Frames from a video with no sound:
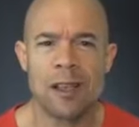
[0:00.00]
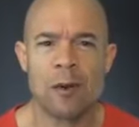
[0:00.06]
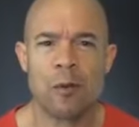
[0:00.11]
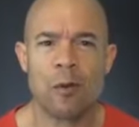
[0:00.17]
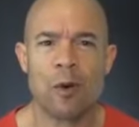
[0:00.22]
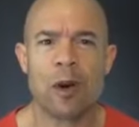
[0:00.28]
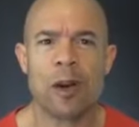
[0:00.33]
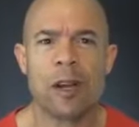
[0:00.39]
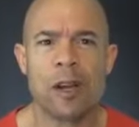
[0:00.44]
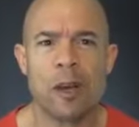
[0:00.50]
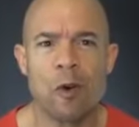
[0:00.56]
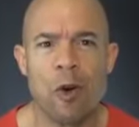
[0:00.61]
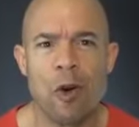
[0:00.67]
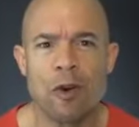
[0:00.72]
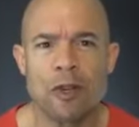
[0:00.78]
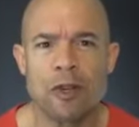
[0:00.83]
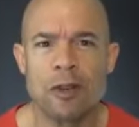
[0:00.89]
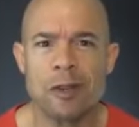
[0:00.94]
work in a
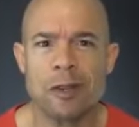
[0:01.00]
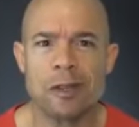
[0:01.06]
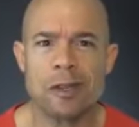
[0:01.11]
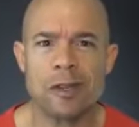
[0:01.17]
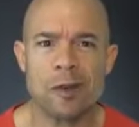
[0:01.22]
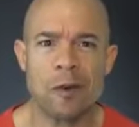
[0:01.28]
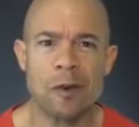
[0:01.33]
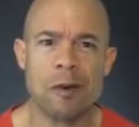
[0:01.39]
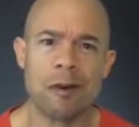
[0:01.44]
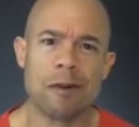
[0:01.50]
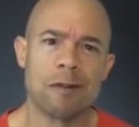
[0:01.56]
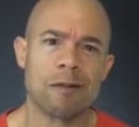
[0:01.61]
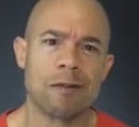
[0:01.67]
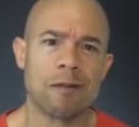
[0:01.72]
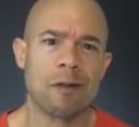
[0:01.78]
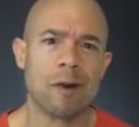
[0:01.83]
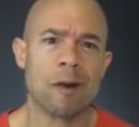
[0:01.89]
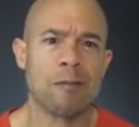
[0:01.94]
grocery store.
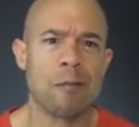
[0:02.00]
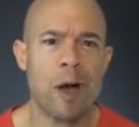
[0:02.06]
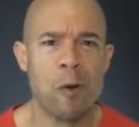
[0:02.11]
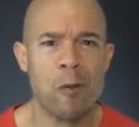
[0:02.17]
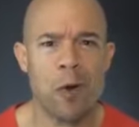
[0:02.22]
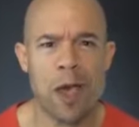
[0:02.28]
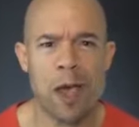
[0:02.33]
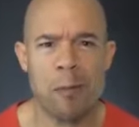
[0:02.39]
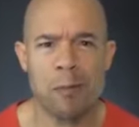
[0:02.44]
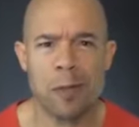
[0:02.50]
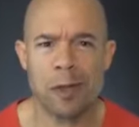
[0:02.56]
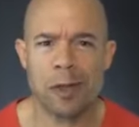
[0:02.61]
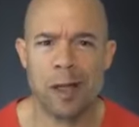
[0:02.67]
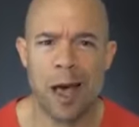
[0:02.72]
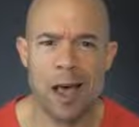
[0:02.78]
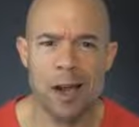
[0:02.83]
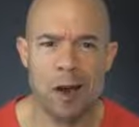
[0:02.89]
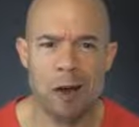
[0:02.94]
Worked my way up the
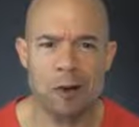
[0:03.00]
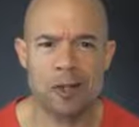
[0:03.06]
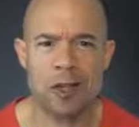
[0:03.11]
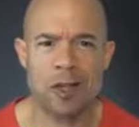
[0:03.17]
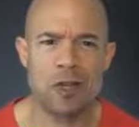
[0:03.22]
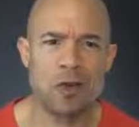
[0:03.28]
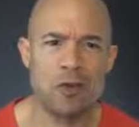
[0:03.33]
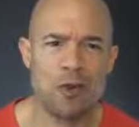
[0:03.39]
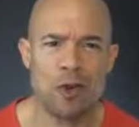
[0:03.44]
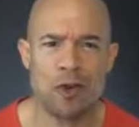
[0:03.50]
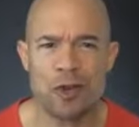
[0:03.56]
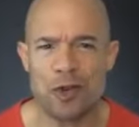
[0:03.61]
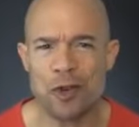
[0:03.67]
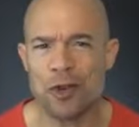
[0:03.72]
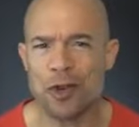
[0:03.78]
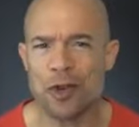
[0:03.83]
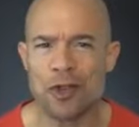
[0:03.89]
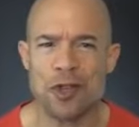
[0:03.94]
ladder. I was a junior
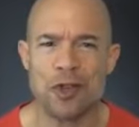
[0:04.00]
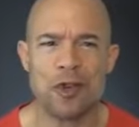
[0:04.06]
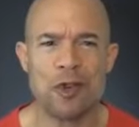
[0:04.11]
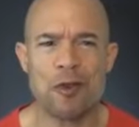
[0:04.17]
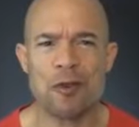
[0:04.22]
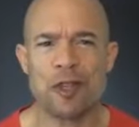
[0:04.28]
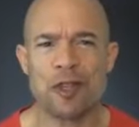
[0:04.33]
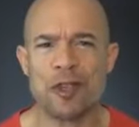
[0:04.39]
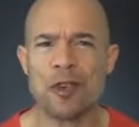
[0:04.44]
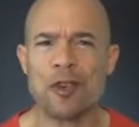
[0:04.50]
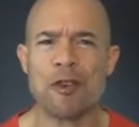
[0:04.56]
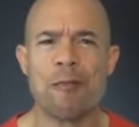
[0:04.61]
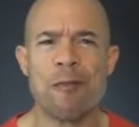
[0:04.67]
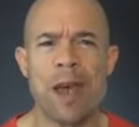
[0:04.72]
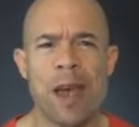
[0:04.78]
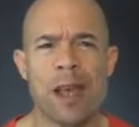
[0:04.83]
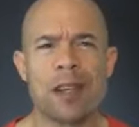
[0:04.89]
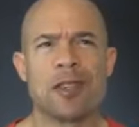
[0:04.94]

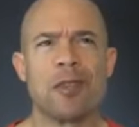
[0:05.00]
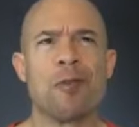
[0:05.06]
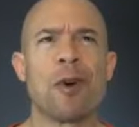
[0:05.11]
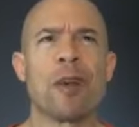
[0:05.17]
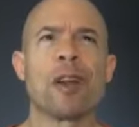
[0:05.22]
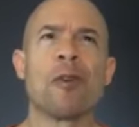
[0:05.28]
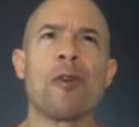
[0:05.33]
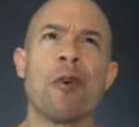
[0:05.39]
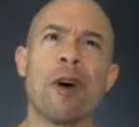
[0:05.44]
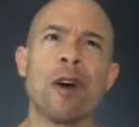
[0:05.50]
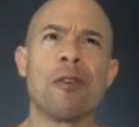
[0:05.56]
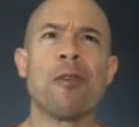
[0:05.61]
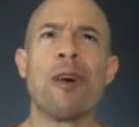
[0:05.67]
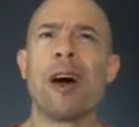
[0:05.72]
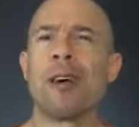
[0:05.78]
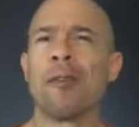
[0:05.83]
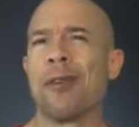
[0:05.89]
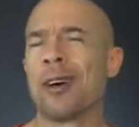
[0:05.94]
manager, wondering, what do
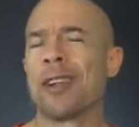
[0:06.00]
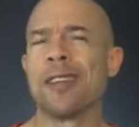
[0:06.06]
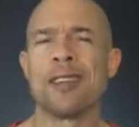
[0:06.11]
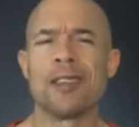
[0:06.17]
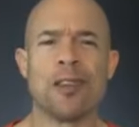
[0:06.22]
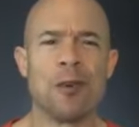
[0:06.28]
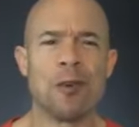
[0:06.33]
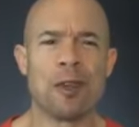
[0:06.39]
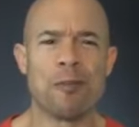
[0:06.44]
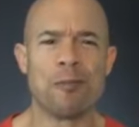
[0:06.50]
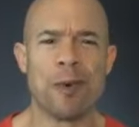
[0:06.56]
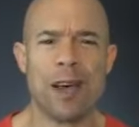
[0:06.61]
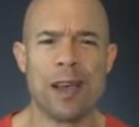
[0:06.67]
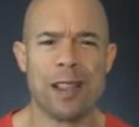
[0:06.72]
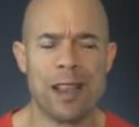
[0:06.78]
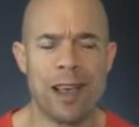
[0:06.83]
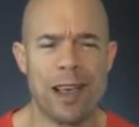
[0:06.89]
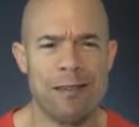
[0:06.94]
I want to do with my
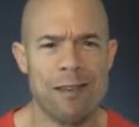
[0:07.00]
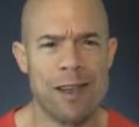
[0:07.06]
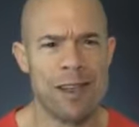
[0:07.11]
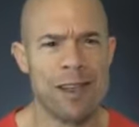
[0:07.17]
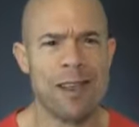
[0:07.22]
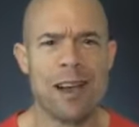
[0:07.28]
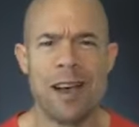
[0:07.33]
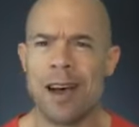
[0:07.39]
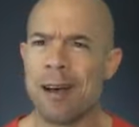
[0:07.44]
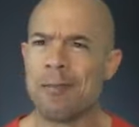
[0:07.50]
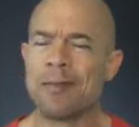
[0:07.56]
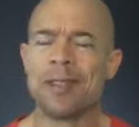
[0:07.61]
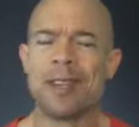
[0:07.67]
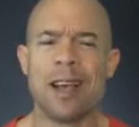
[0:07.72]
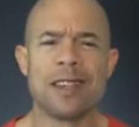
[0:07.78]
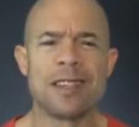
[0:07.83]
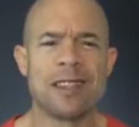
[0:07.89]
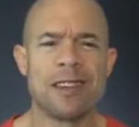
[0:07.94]
life? I'm
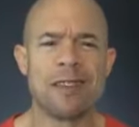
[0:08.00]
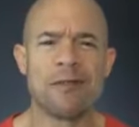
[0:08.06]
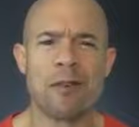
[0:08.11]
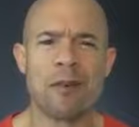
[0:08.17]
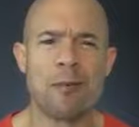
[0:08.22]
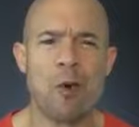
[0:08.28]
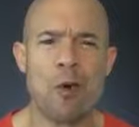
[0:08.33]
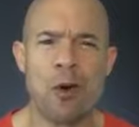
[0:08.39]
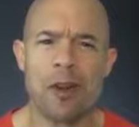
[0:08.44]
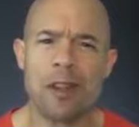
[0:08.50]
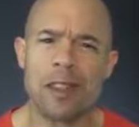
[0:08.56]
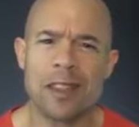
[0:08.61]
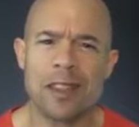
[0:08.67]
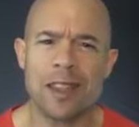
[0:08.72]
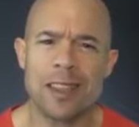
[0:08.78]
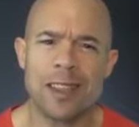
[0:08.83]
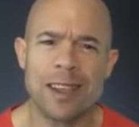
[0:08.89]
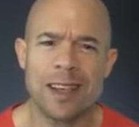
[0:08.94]
destined for more
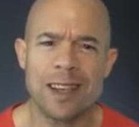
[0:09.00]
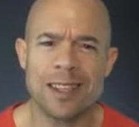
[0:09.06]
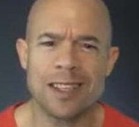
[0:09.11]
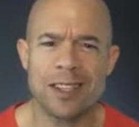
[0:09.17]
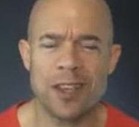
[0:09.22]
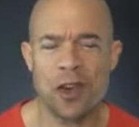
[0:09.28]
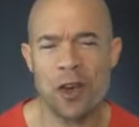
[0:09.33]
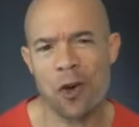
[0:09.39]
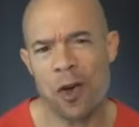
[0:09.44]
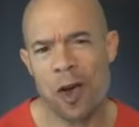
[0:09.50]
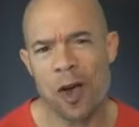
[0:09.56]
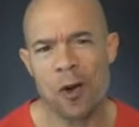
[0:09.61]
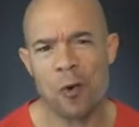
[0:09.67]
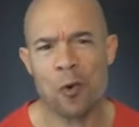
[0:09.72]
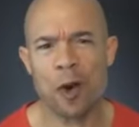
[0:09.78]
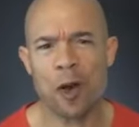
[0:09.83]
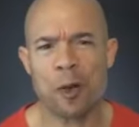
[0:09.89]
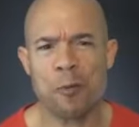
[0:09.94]
than this, you know,
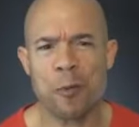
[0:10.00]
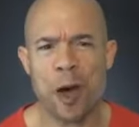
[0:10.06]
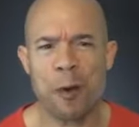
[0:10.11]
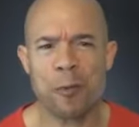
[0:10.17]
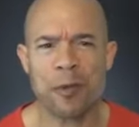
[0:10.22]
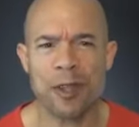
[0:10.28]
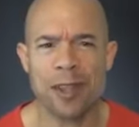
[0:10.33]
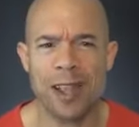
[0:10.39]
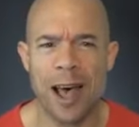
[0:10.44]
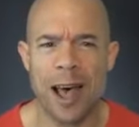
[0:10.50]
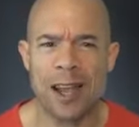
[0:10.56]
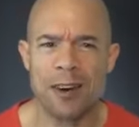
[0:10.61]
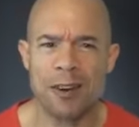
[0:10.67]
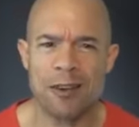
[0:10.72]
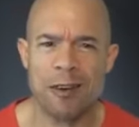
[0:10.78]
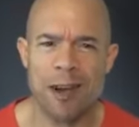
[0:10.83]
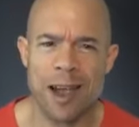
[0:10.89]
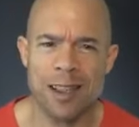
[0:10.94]
working my way up the
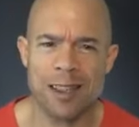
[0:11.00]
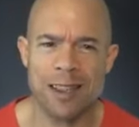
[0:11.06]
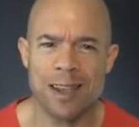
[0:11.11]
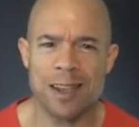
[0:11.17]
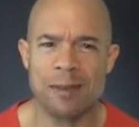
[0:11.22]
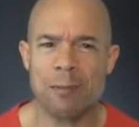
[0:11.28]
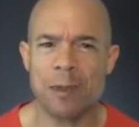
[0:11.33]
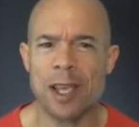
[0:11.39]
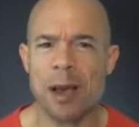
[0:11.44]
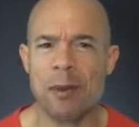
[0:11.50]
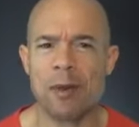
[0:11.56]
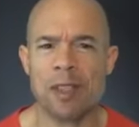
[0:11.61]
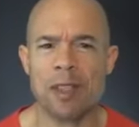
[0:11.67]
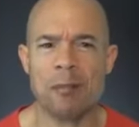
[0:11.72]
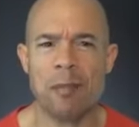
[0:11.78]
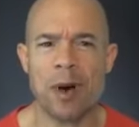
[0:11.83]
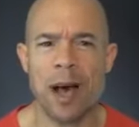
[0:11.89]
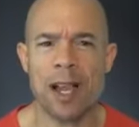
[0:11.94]
ladder, right, then becoming
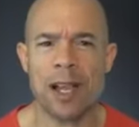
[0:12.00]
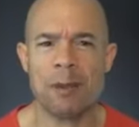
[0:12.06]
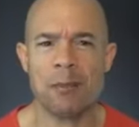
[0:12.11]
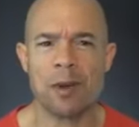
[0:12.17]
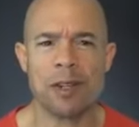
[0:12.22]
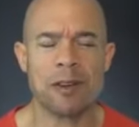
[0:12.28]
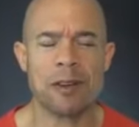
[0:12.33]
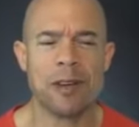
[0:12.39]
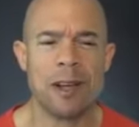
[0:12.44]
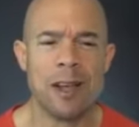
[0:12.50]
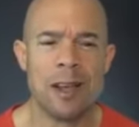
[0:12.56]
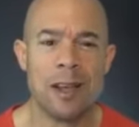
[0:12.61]
the bodybuilder,